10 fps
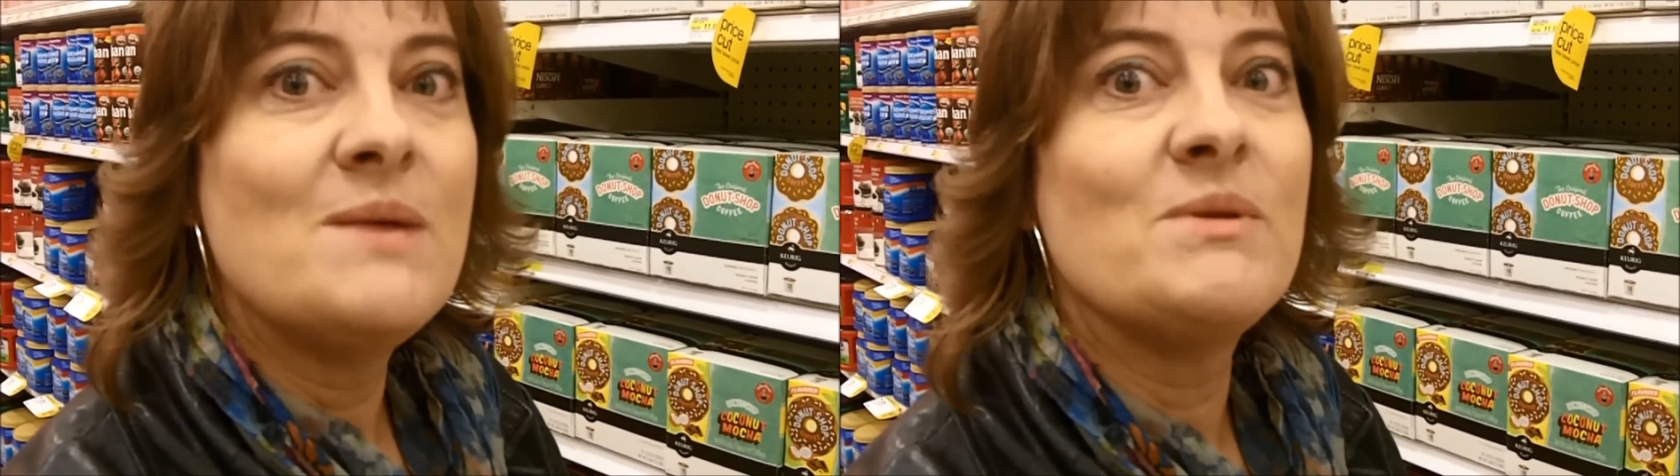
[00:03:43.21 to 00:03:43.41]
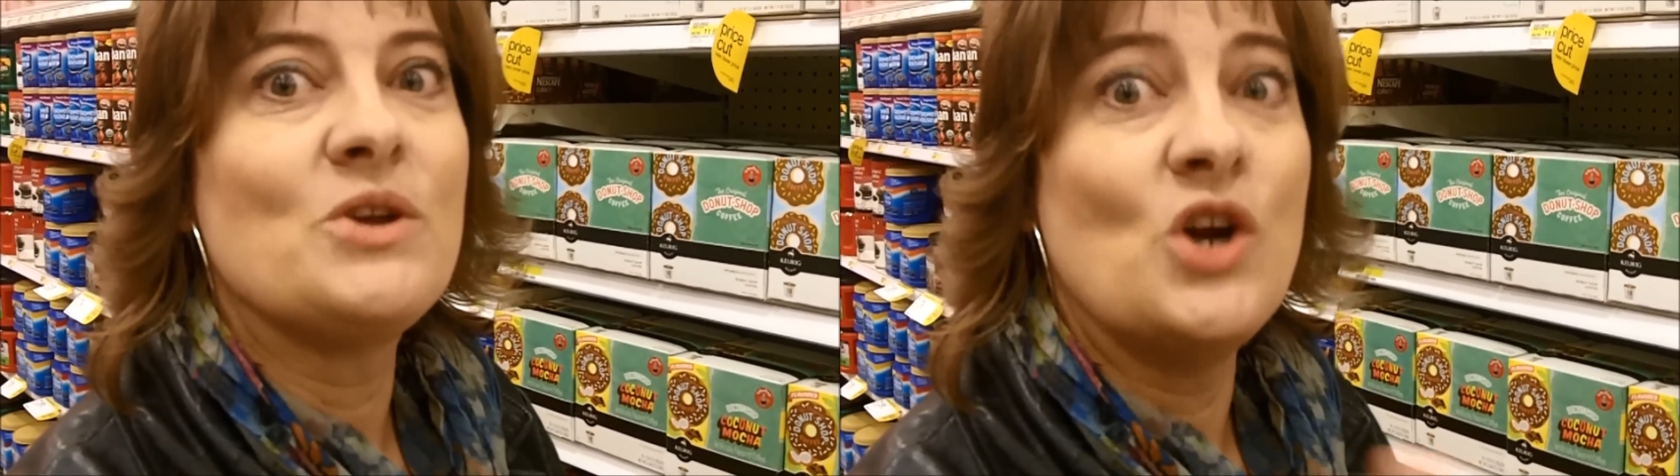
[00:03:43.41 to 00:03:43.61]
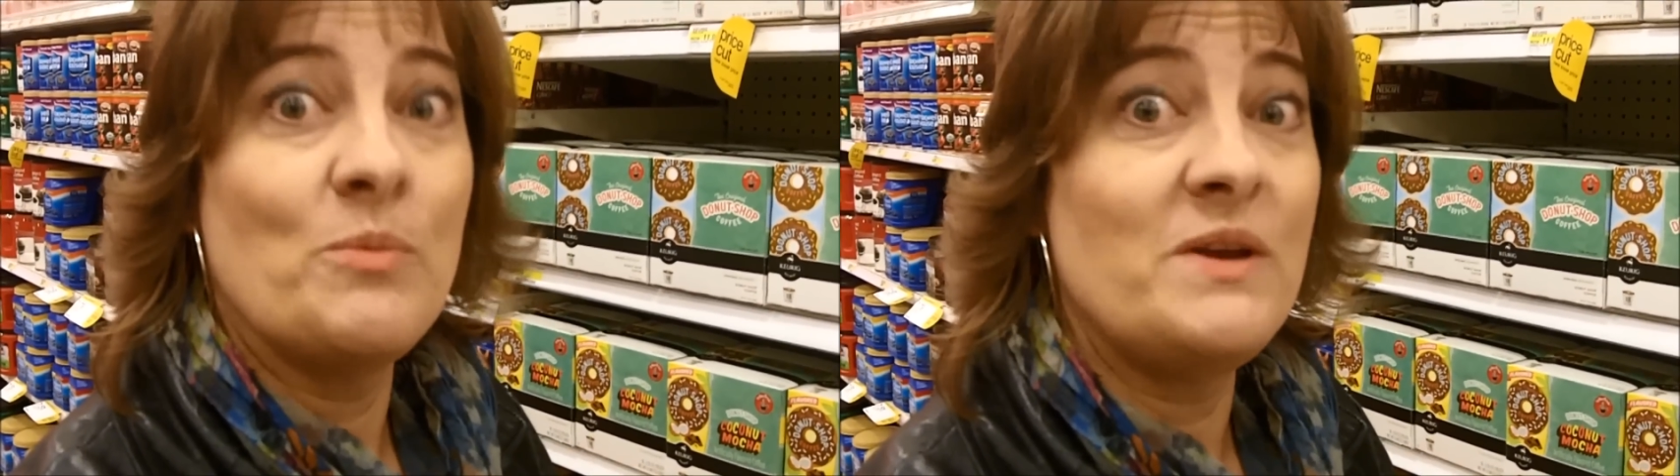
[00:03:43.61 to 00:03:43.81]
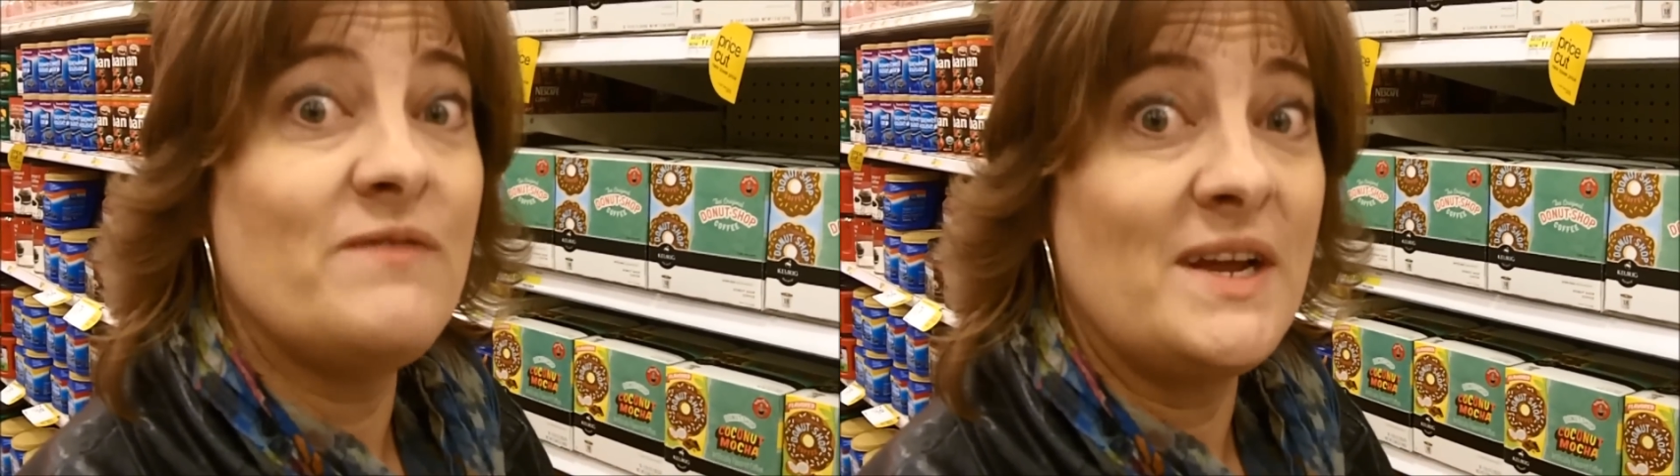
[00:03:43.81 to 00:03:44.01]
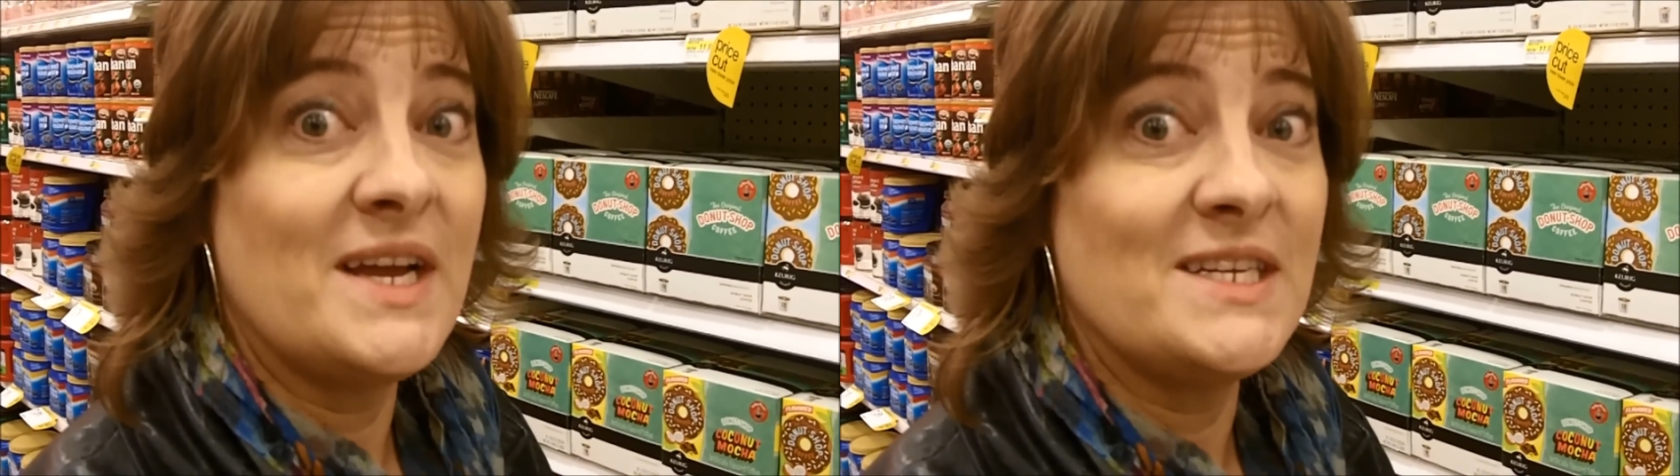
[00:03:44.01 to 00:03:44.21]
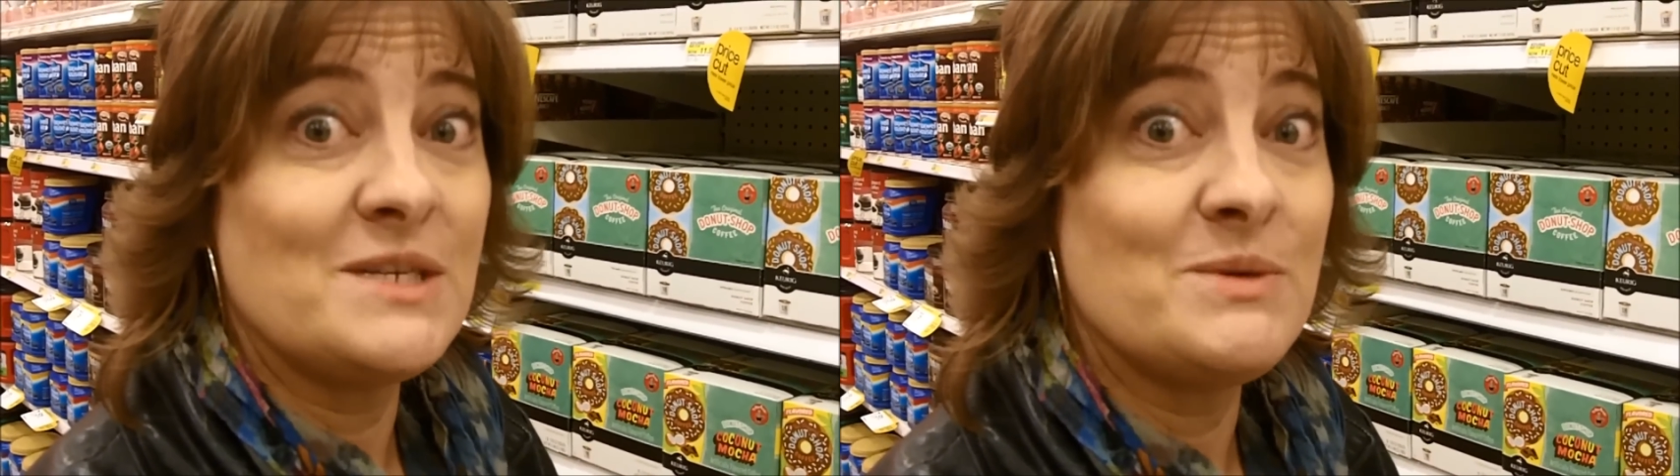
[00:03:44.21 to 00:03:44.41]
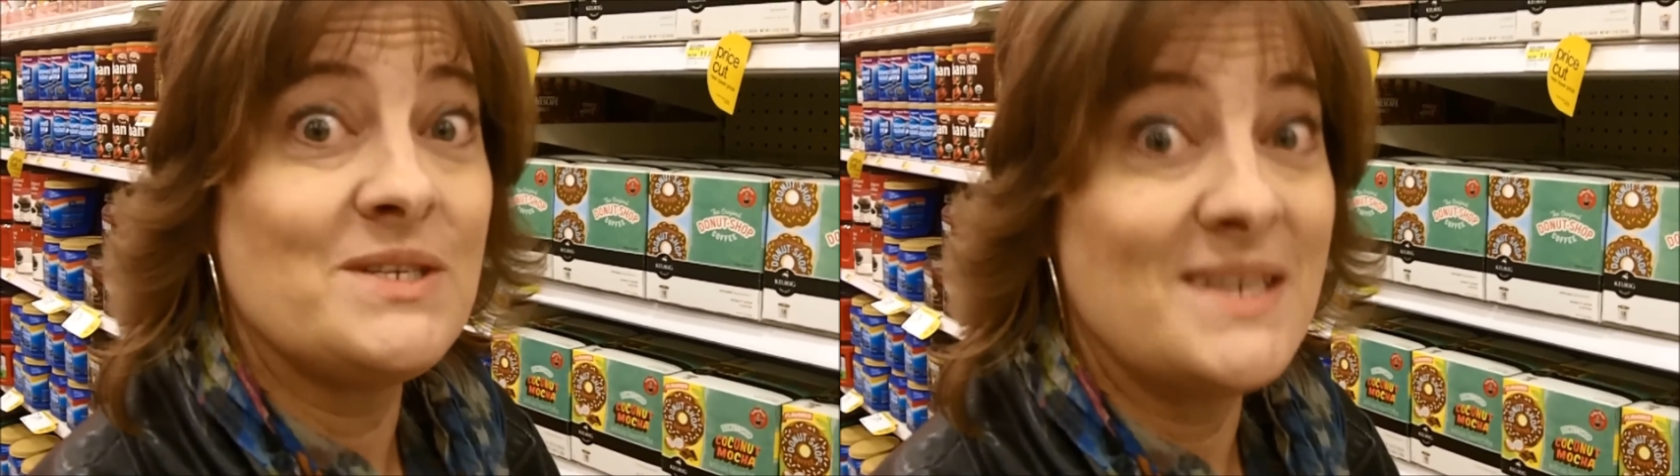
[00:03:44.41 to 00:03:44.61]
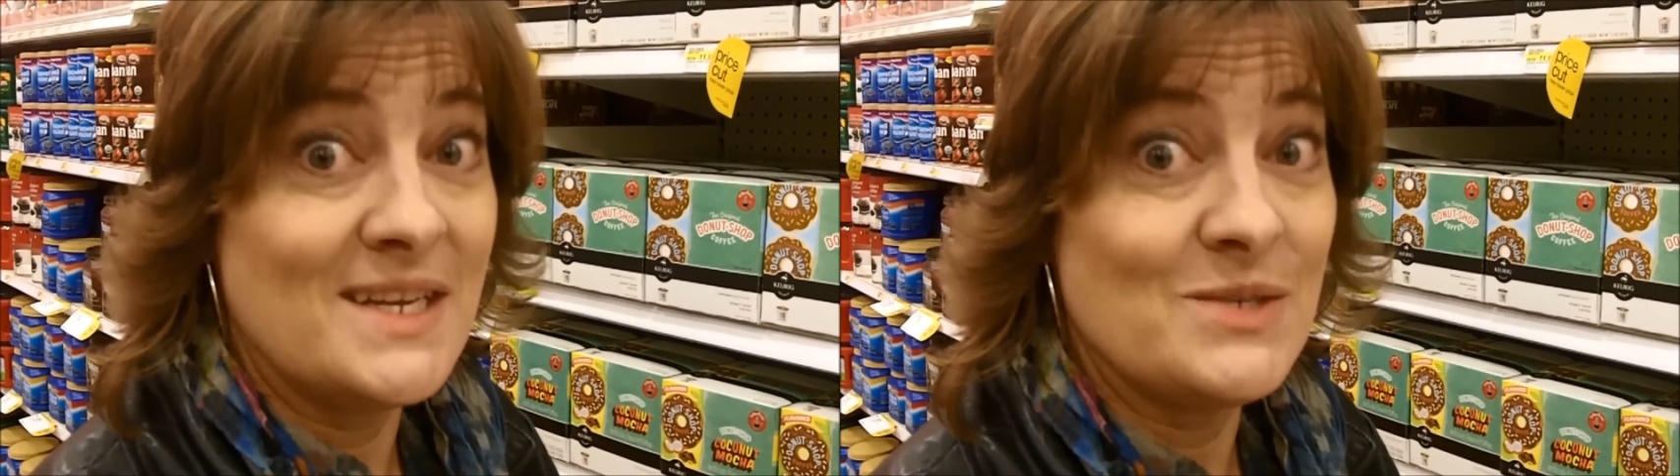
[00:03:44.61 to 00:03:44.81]
but they're hoping to find
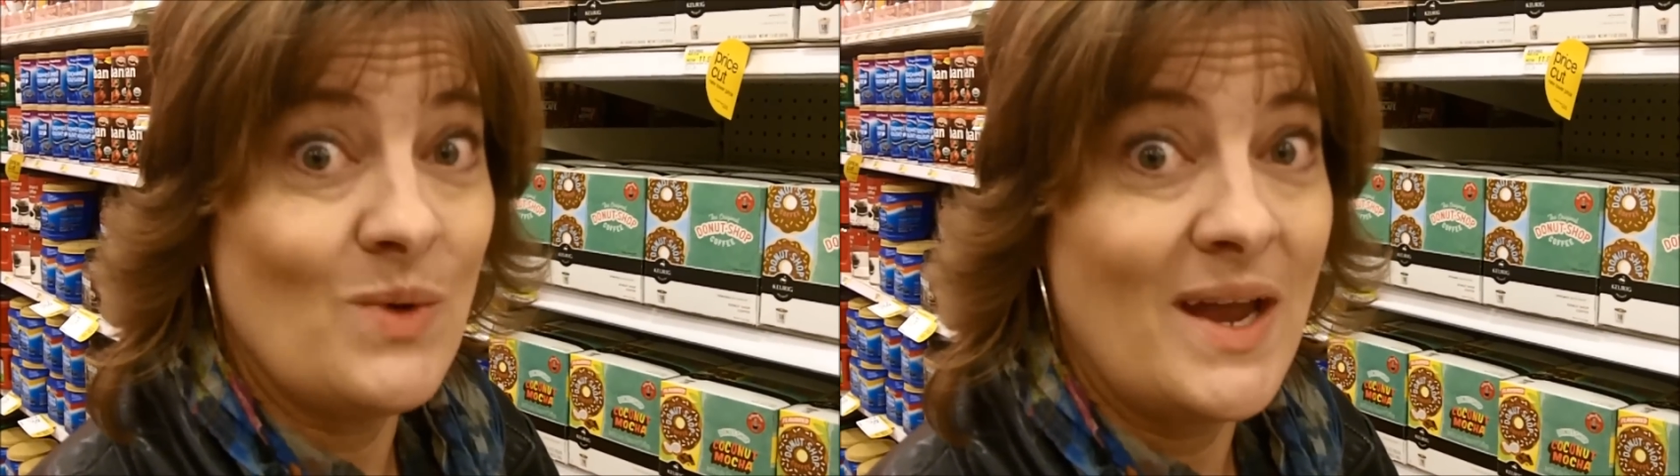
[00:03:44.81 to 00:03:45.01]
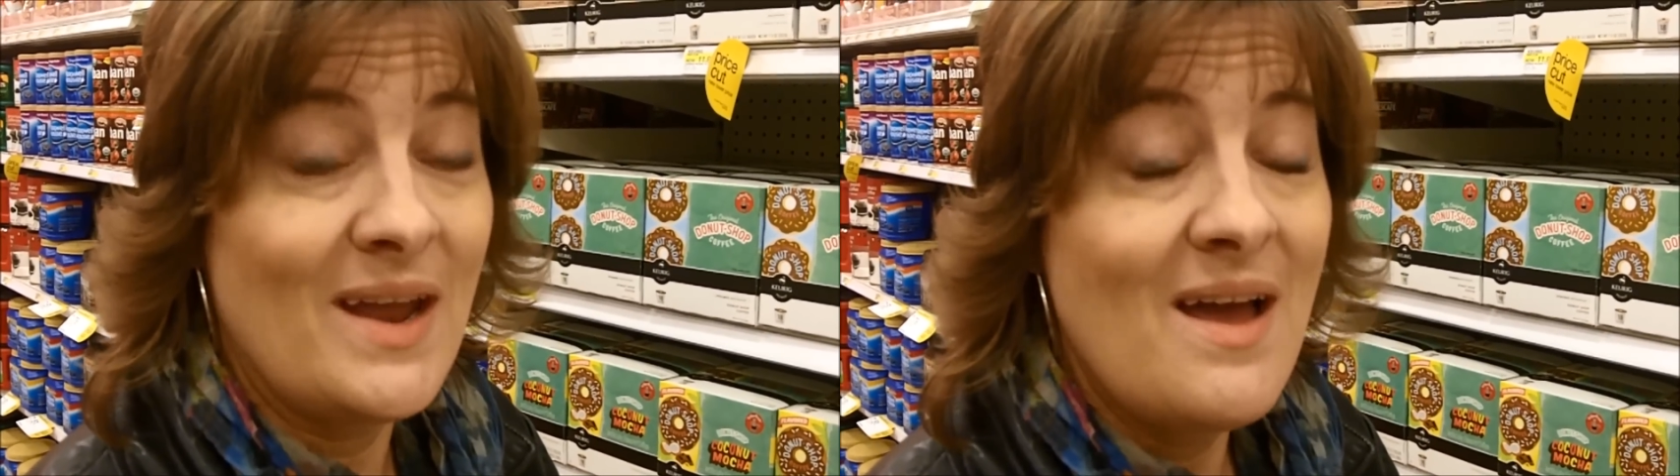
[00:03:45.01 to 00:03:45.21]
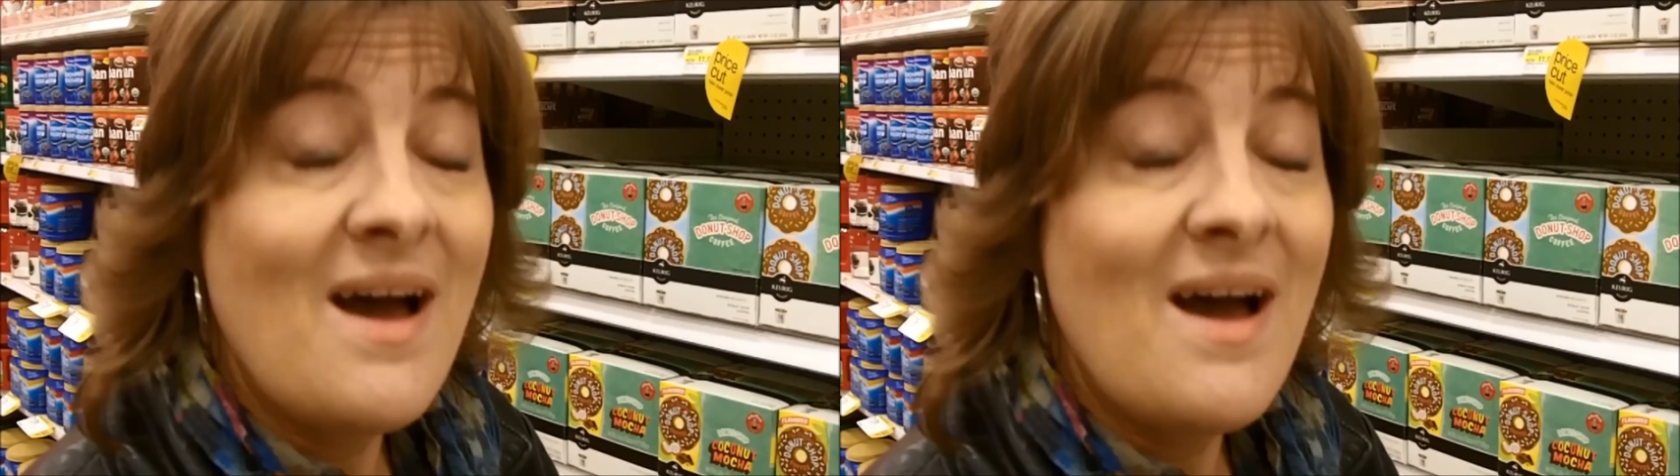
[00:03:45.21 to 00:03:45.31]
customers, and guess what?